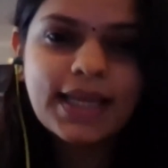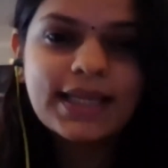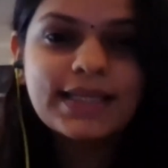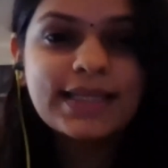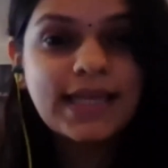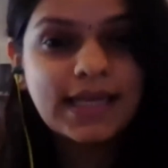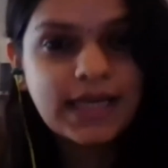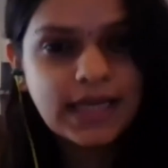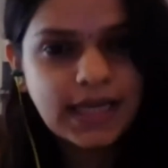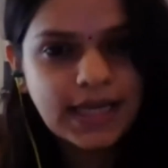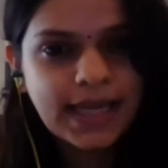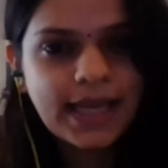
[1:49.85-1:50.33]
And
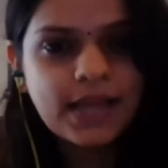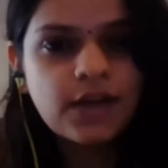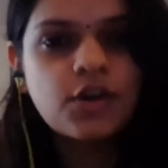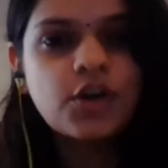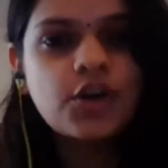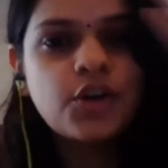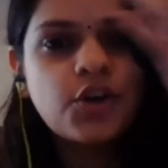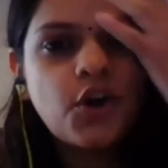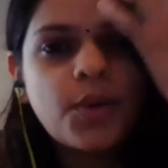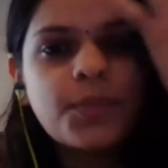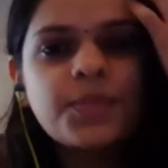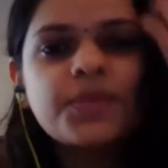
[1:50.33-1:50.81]
then again,
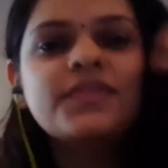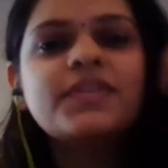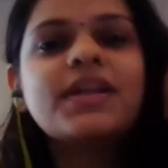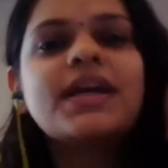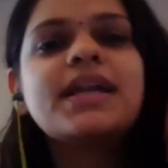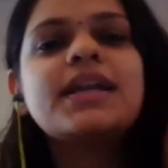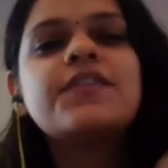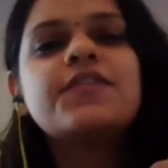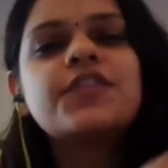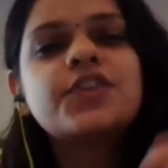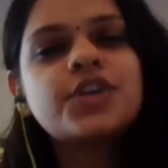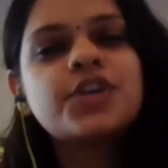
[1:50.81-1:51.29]
on top of
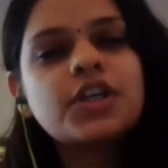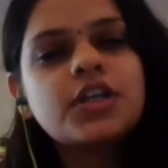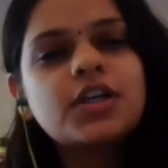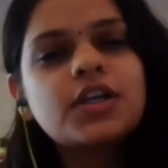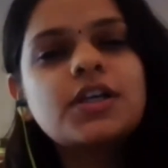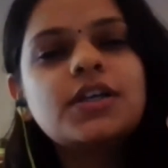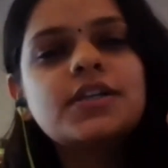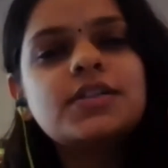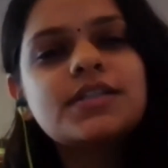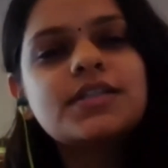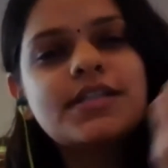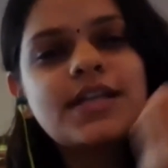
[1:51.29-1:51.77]
that, if you
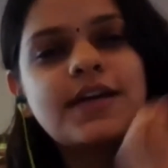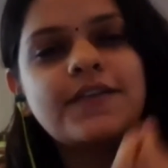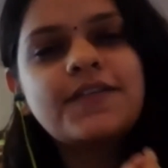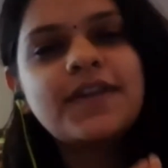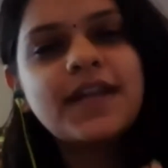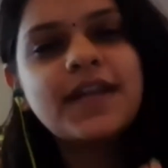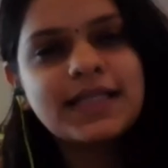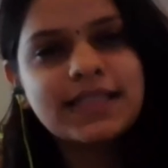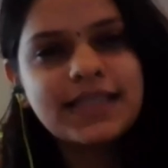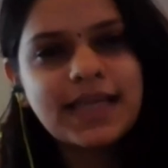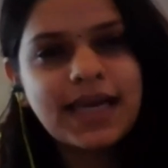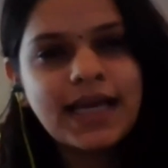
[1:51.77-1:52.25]
hear stuff
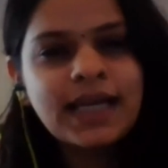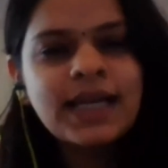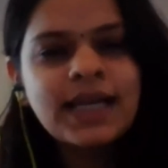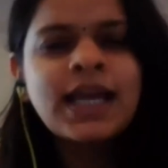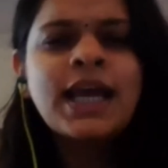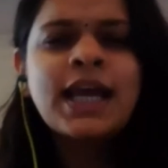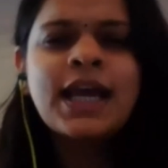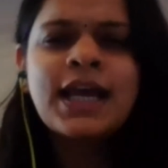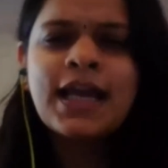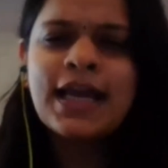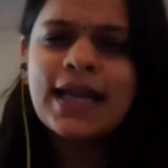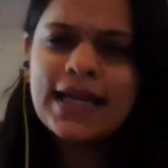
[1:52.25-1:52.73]
like that,
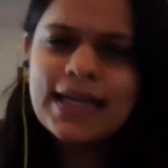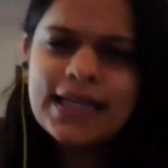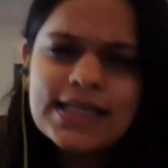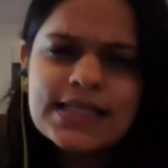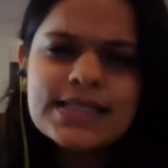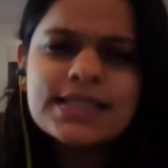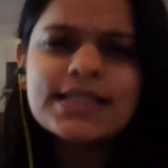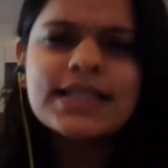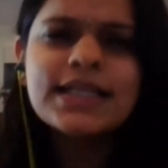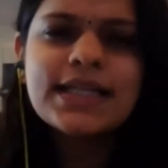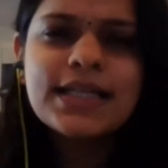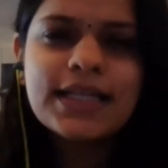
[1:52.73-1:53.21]
it
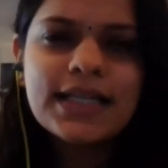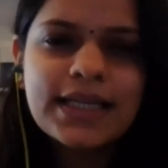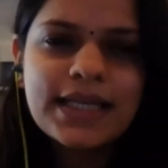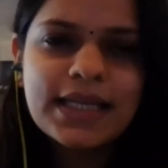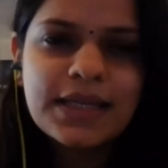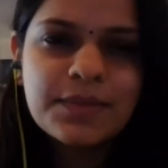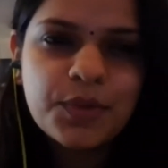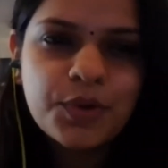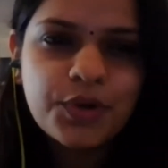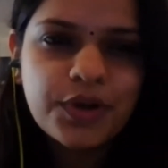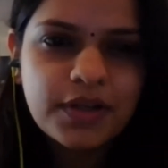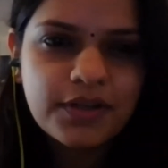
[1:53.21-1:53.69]
is a little
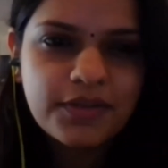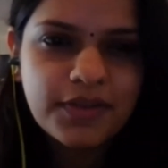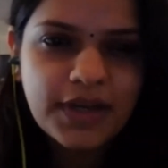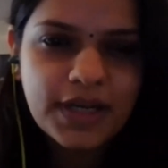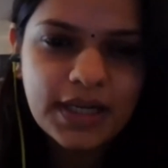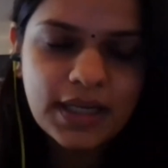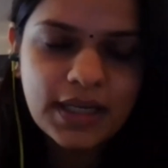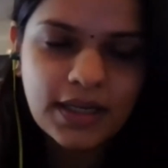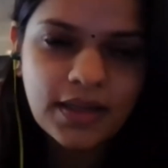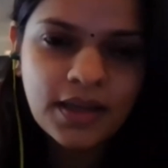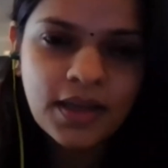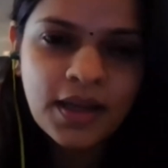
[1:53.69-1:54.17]

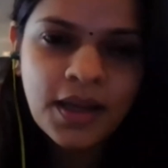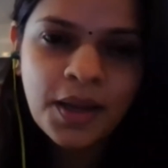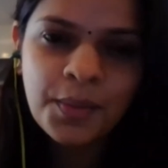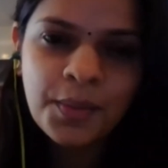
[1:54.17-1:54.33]
demotivating.